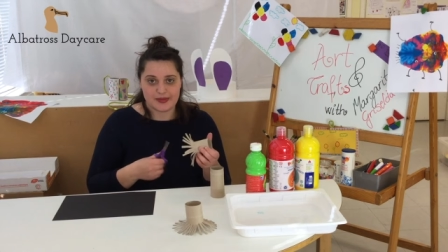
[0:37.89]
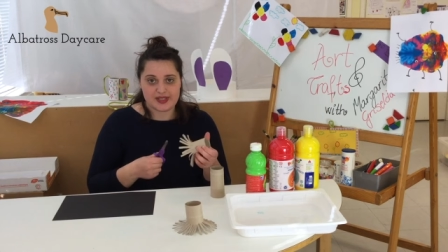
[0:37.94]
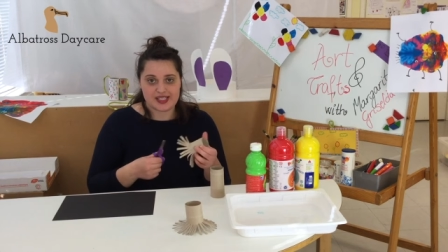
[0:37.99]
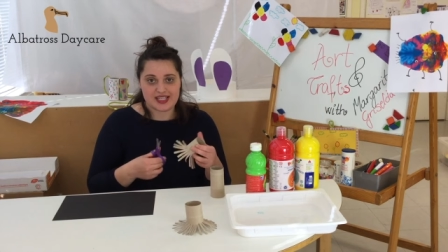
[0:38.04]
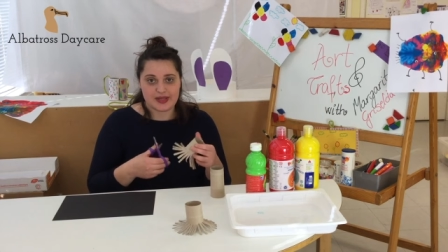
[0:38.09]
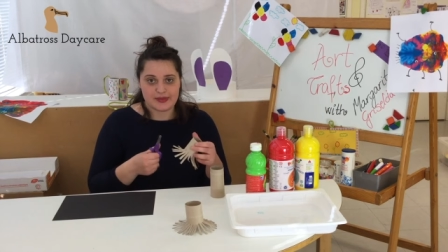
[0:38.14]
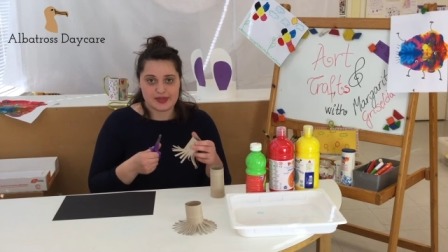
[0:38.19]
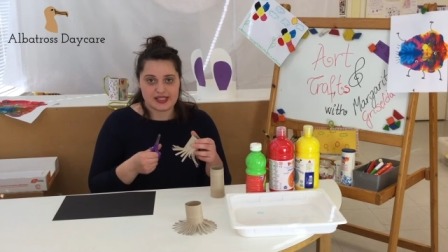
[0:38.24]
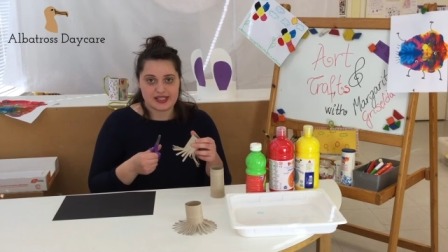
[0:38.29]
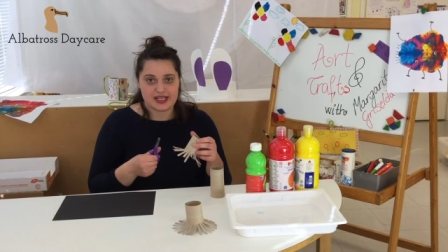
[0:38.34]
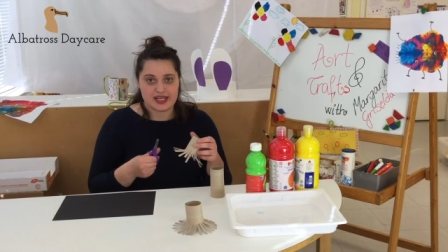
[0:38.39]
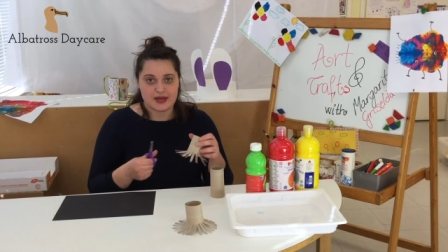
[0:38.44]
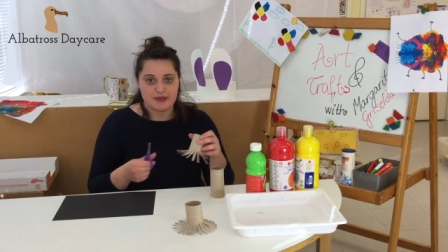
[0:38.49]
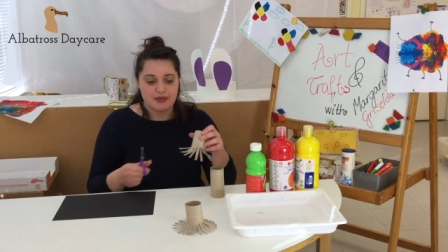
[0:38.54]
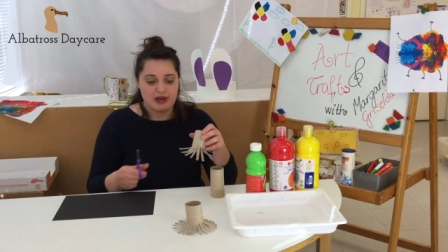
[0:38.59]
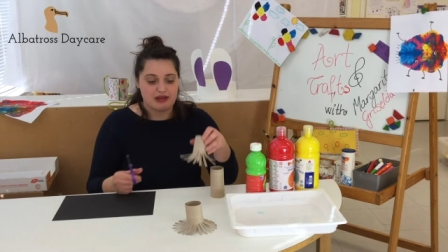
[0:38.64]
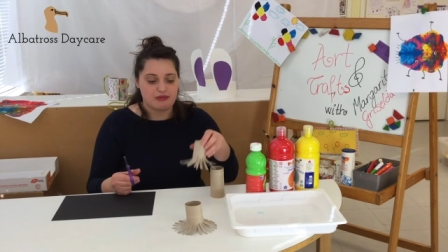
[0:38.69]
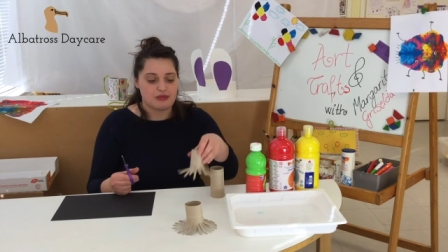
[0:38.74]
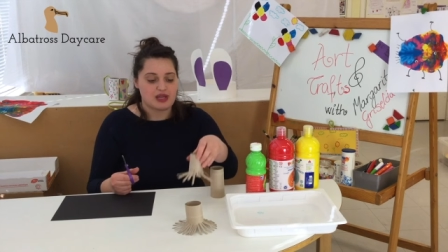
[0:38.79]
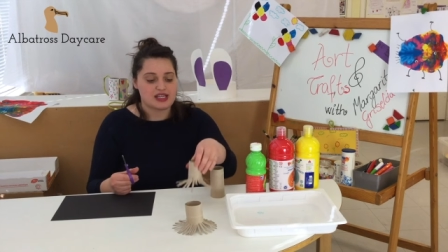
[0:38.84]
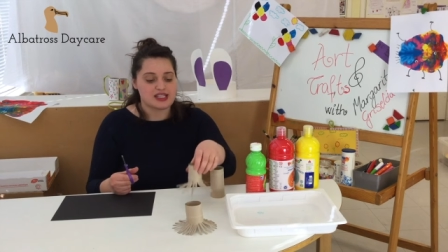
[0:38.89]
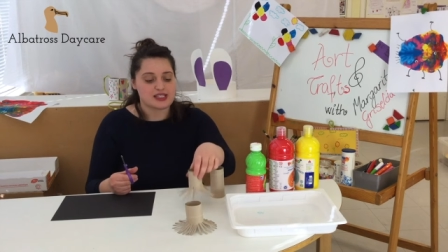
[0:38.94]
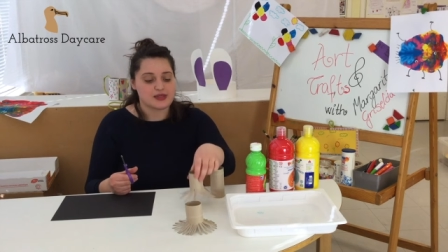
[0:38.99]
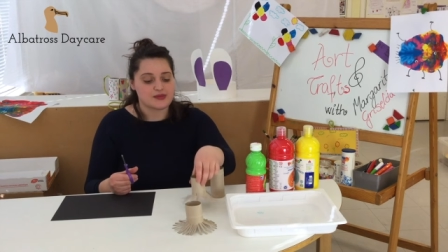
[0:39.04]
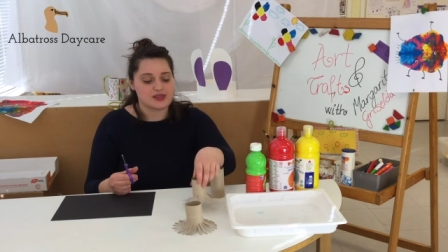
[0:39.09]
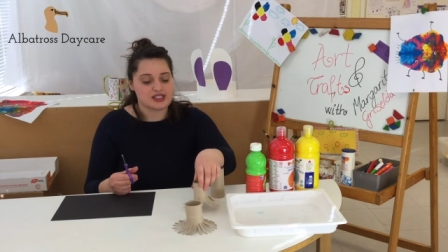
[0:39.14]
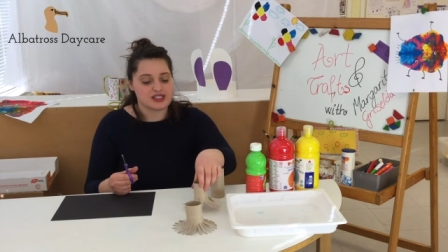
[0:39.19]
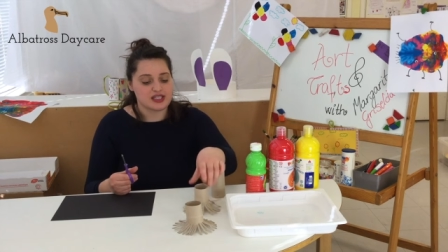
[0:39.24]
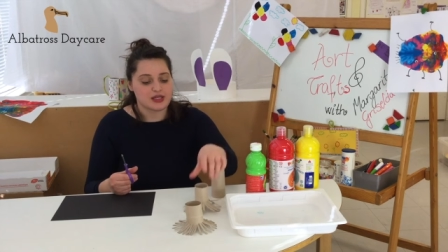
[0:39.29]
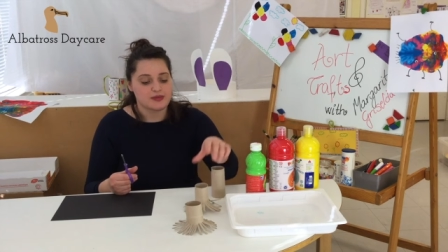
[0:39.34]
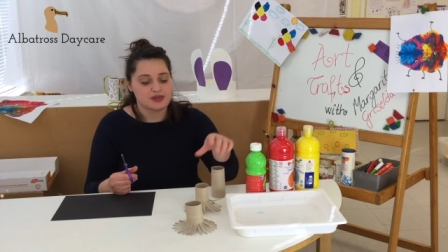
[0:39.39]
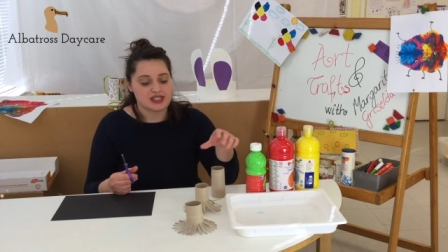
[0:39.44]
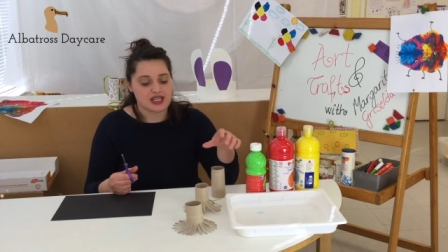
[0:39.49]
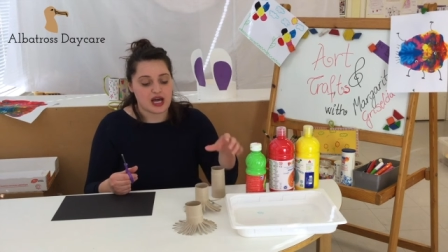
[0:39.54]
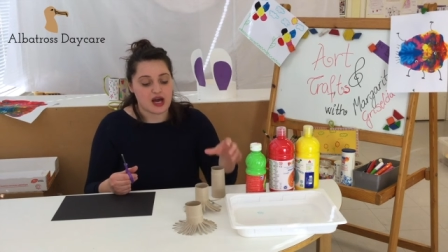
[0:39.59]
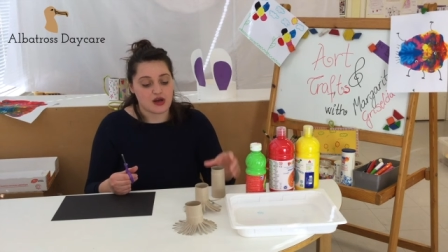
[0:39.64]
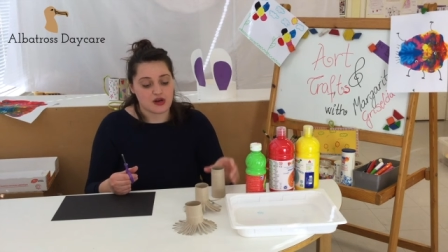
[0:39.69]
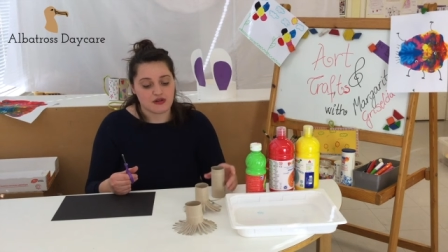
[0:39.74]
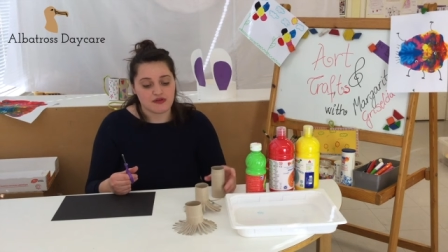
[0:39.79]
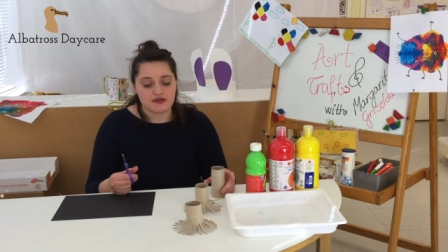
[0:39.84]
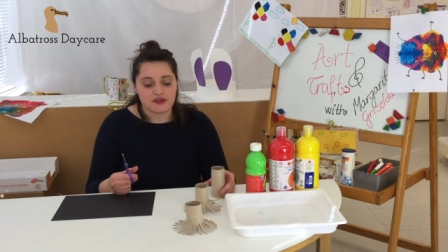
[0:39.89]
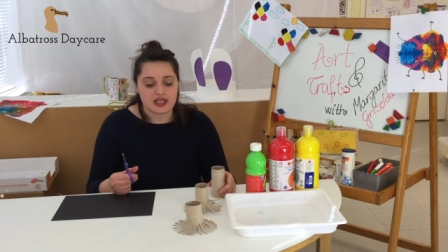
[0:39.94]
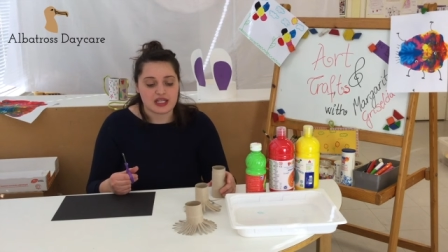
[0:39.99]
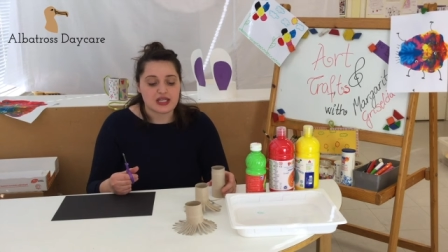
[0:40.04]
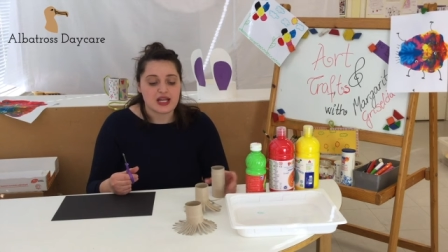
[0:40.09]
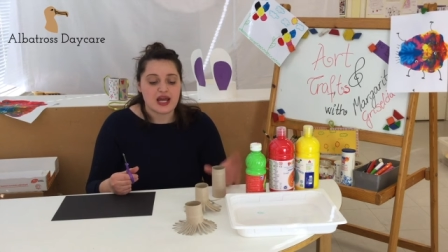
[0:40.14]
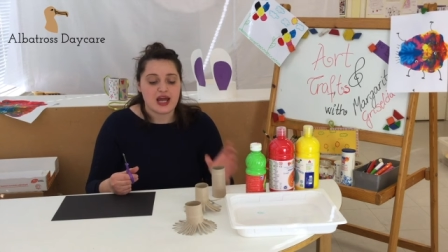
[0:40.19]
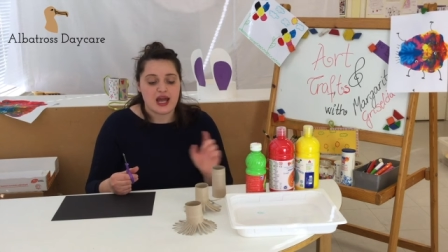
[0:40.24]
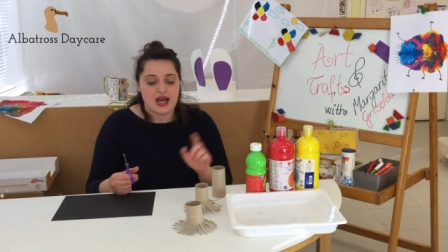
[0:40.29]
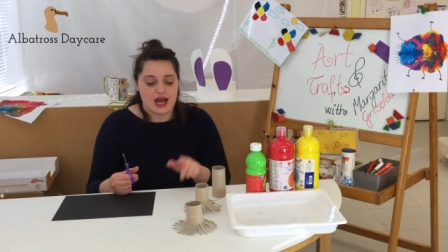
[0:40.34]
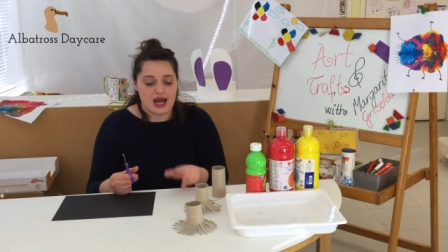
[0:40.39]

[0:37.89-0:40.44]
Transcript: snip, snip and make some snips out of it.